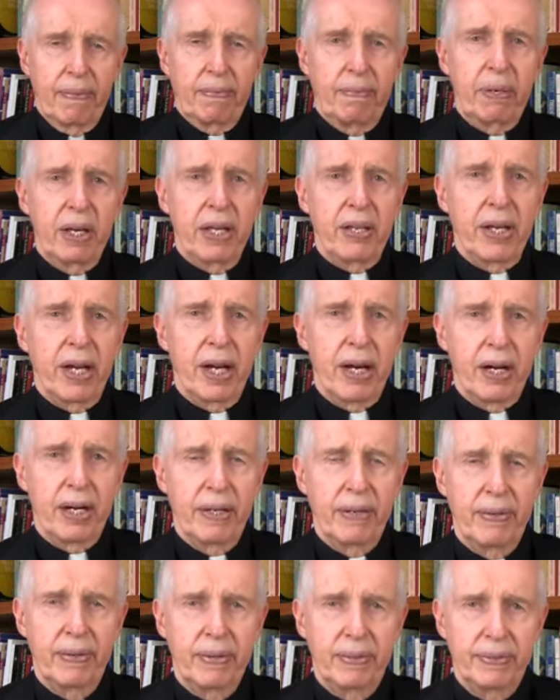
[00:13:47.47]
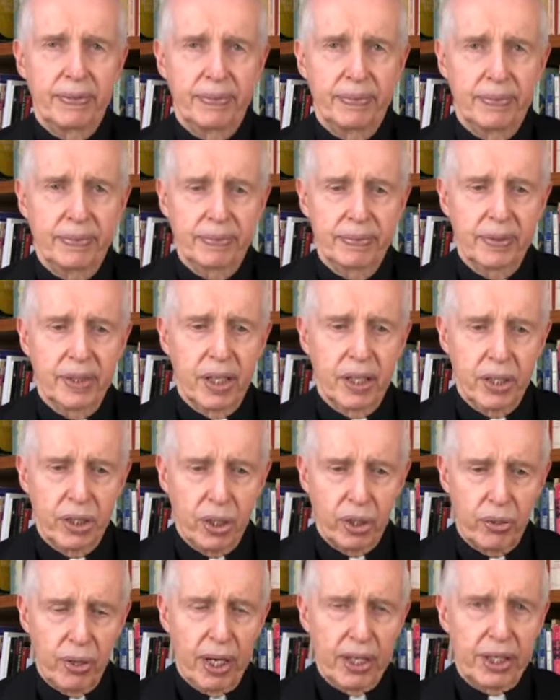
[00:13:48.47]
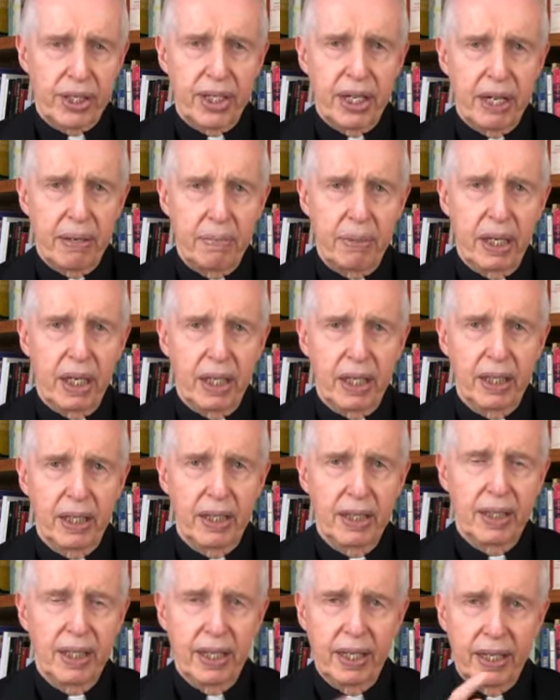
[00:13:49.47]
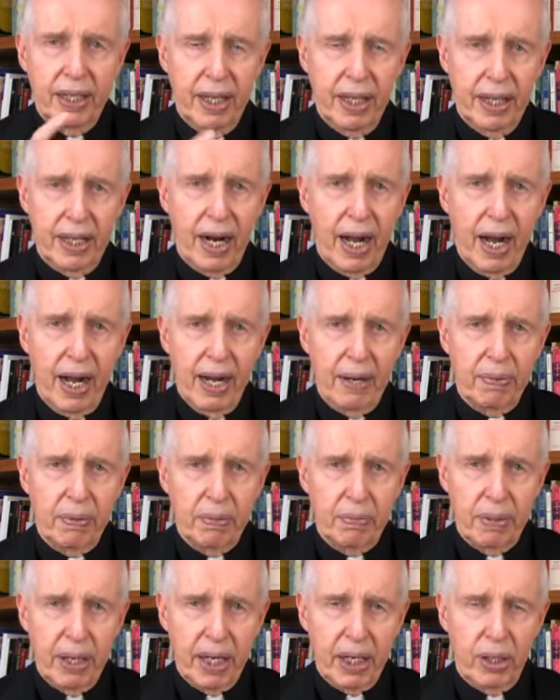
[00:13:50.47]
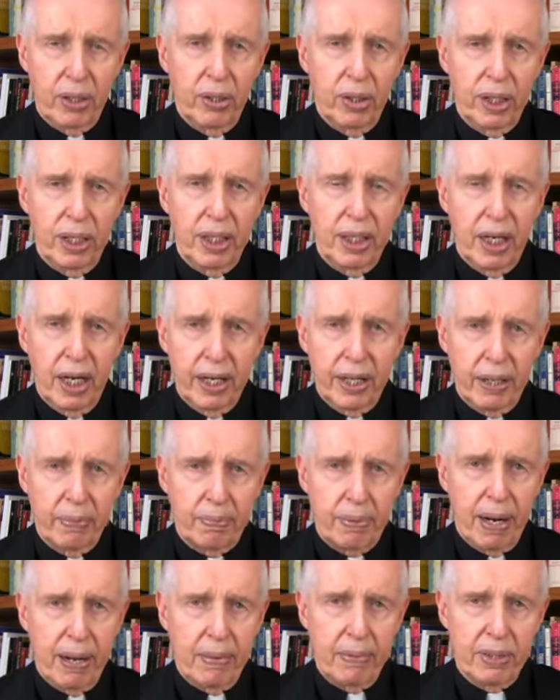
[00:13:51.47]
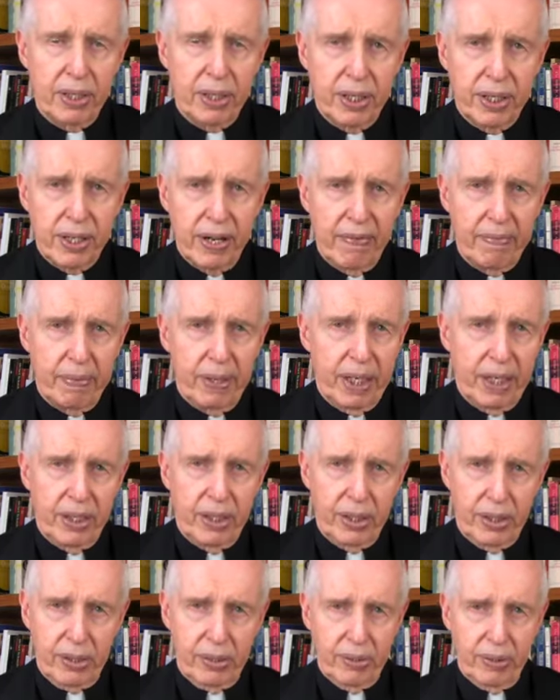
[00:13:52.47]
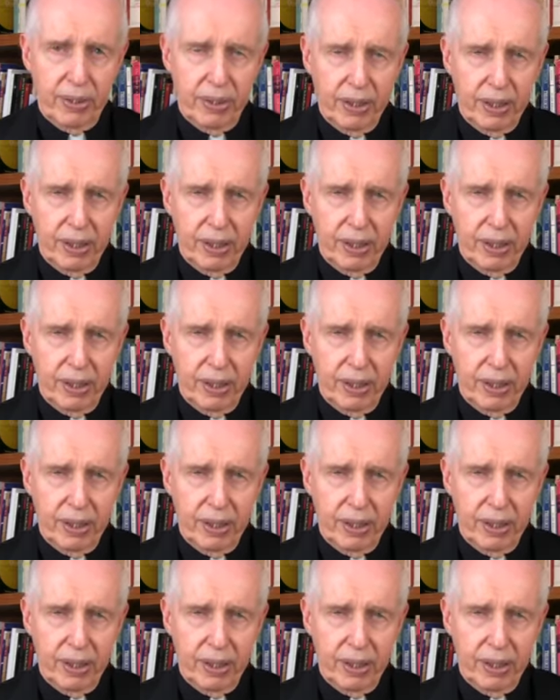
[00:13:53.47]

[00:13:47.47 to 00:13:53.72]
Be there, trusting me that I will make good on the promises I've made to you.